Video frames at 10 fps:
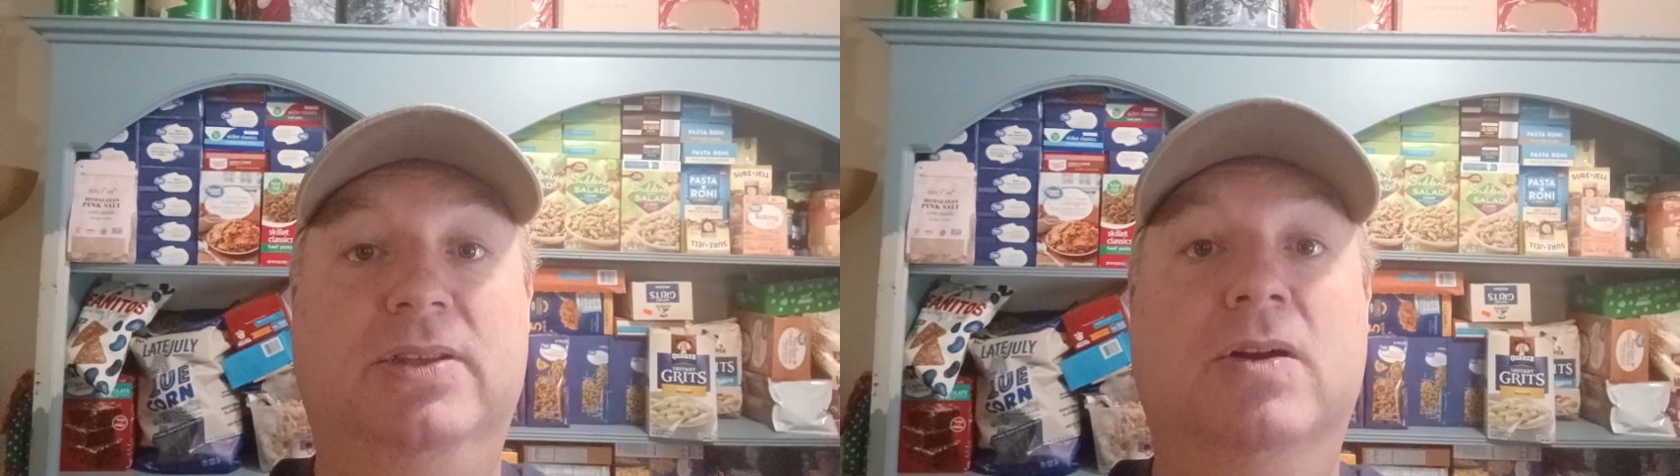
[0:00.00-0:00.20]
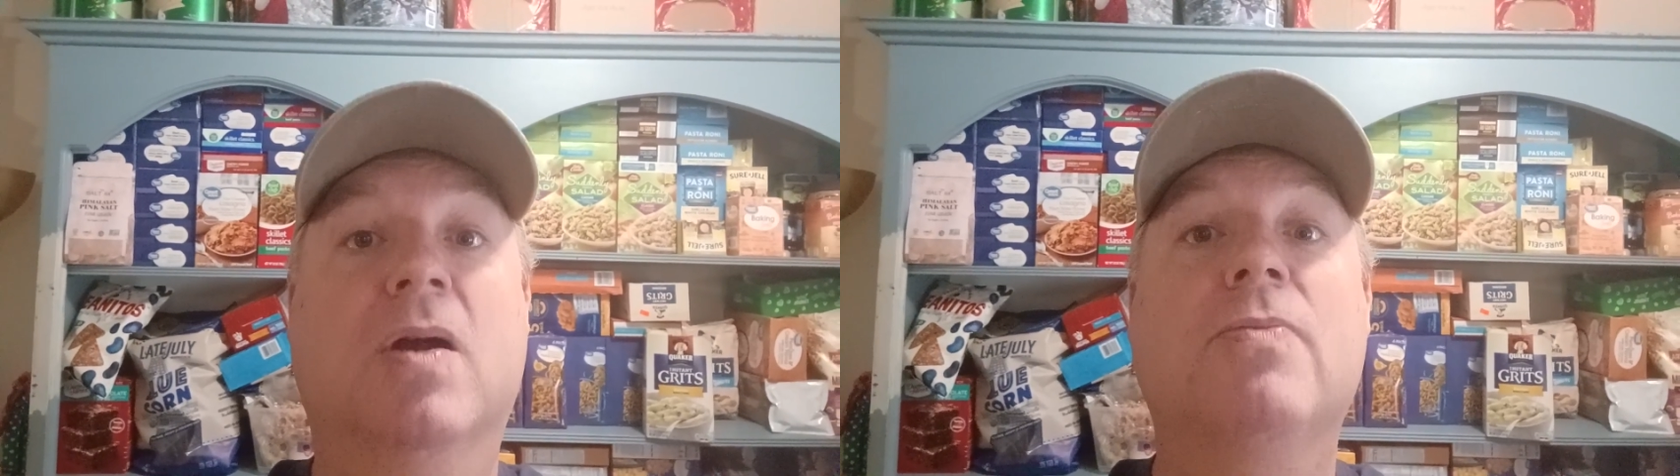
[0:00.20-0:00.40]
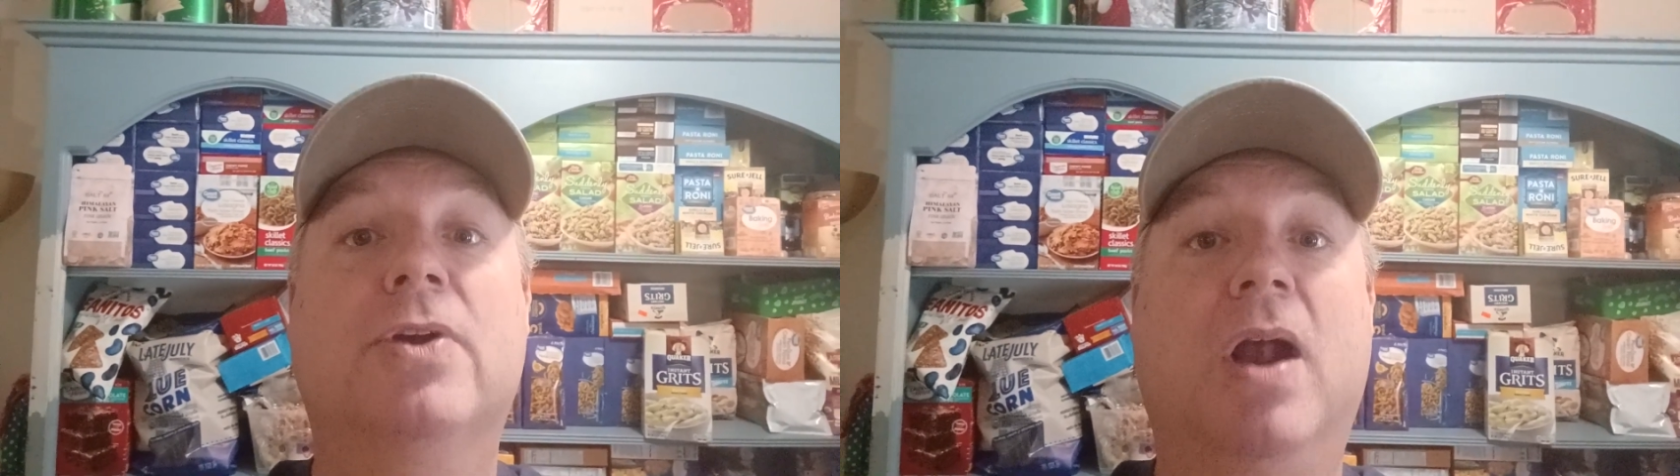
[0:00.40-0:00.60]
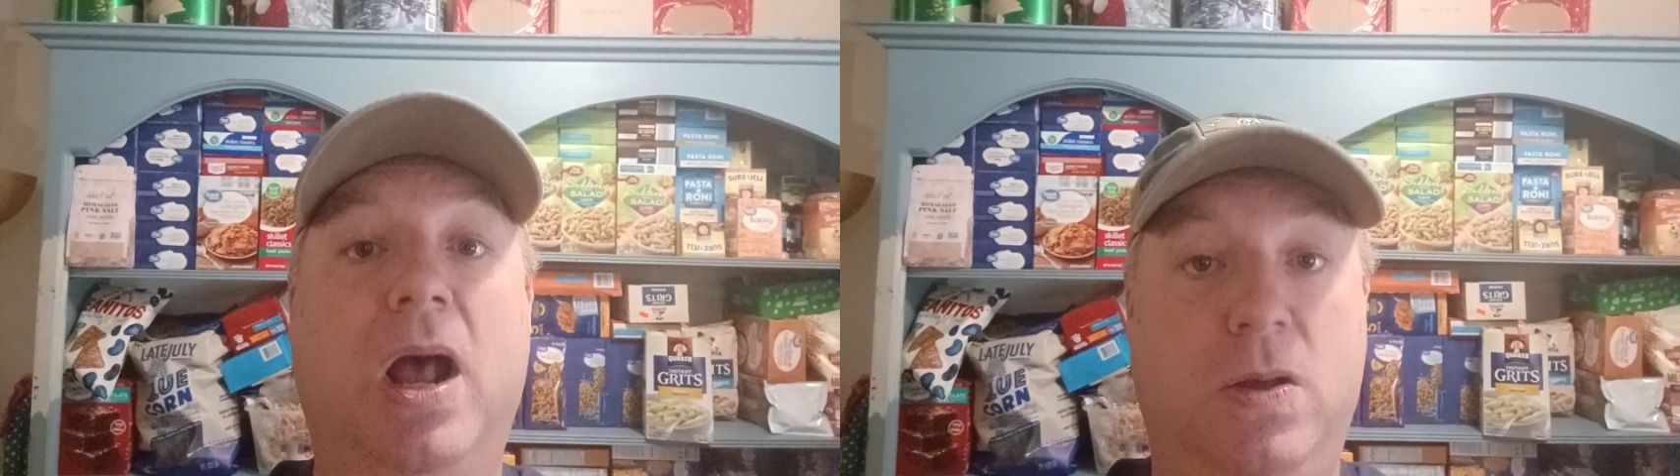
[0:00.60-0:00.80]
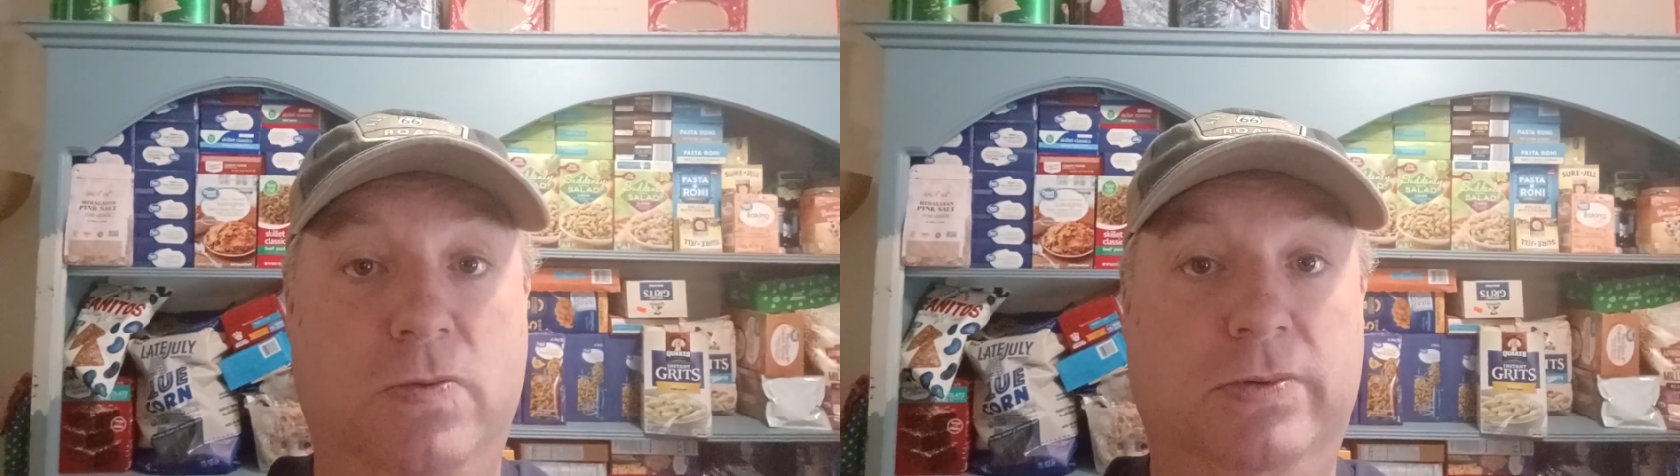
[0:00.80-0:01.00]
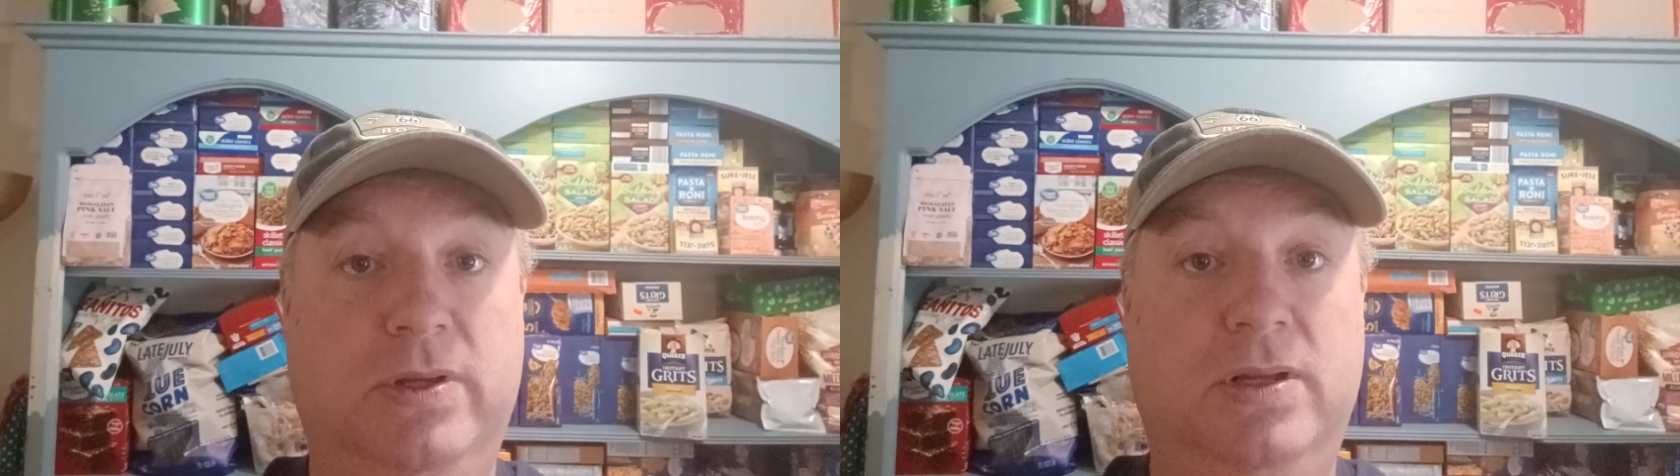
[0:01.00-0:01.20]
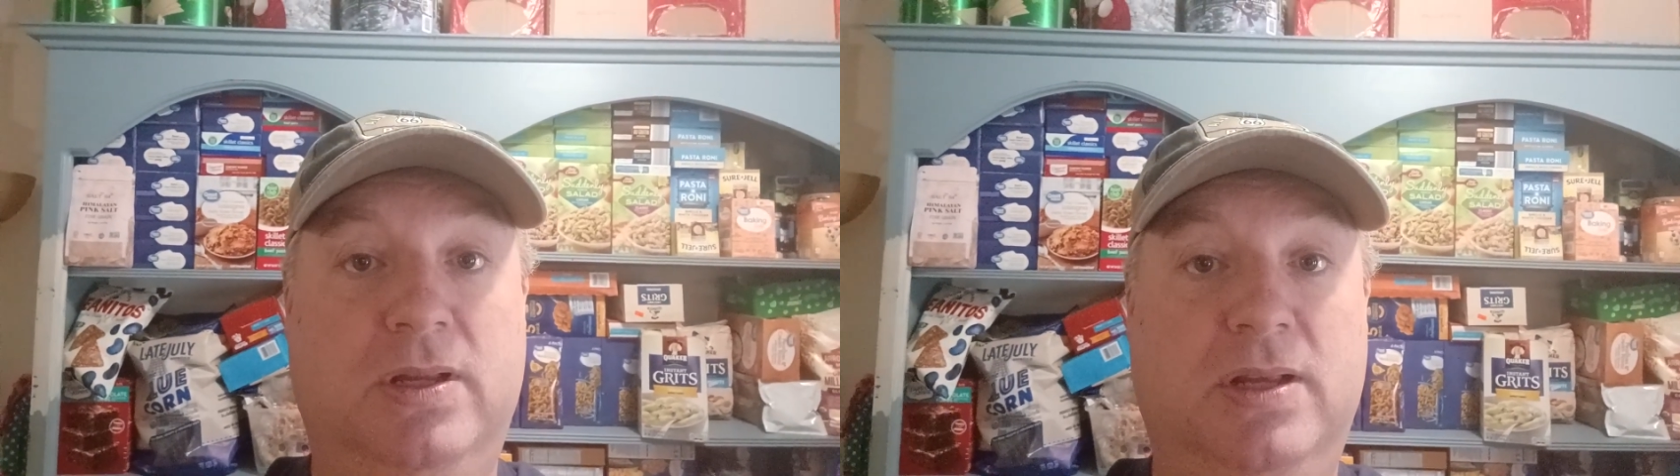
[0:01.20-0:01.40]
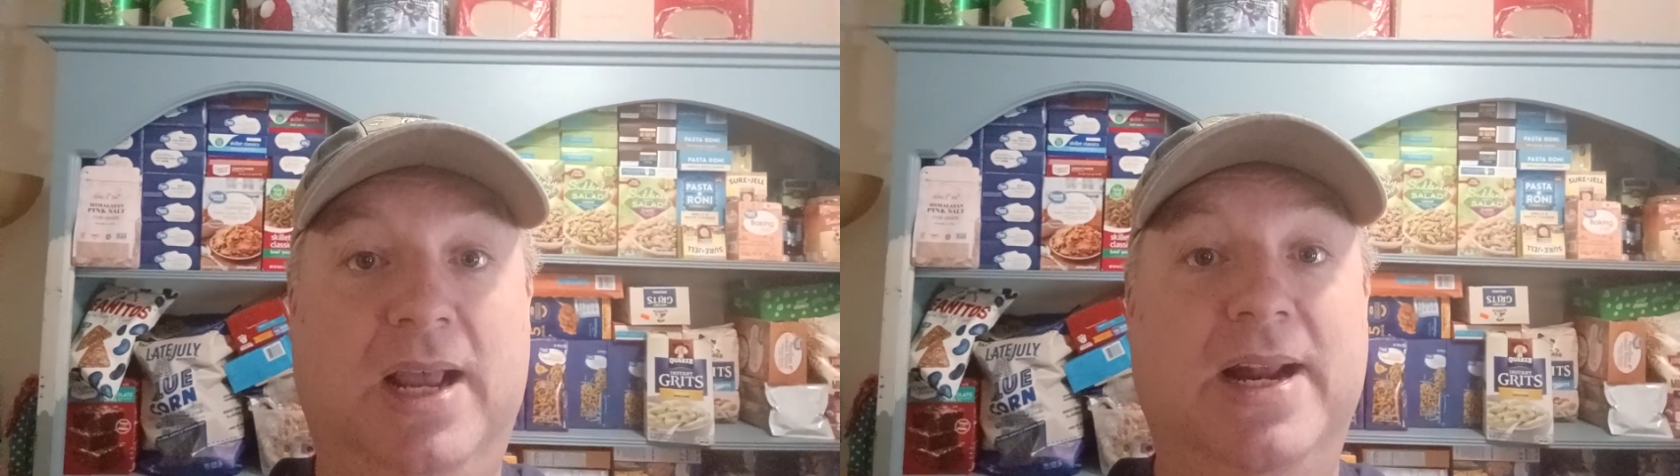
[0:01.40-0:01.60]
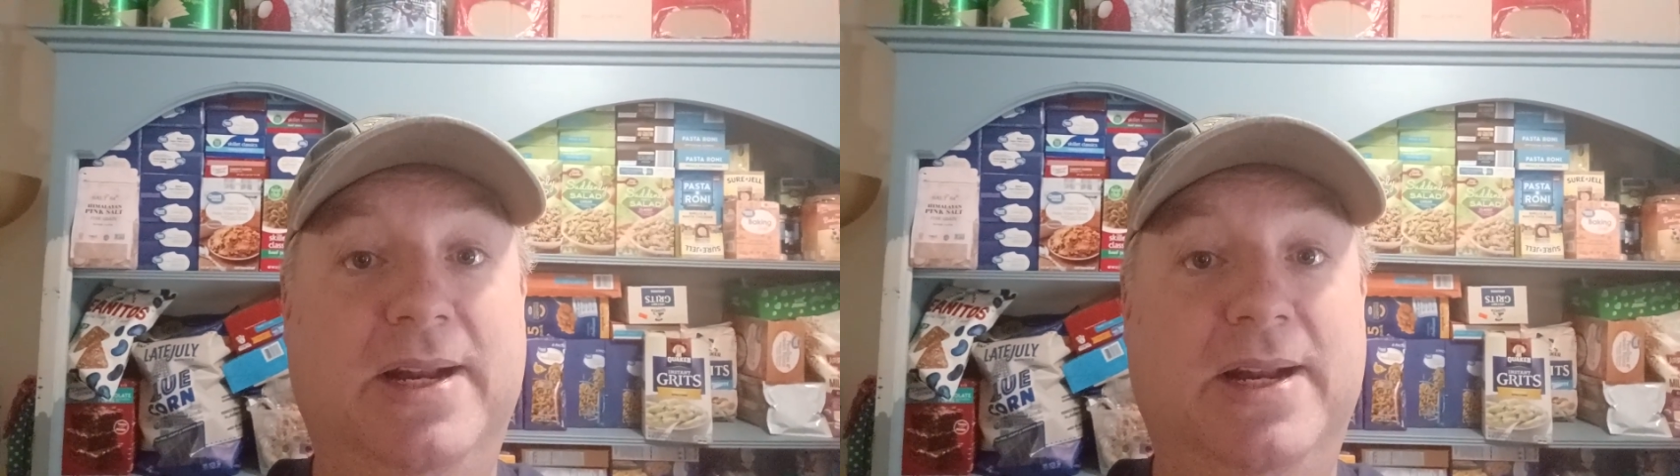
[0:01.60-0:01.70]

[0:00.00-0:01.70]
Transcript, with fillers: They're on their own, and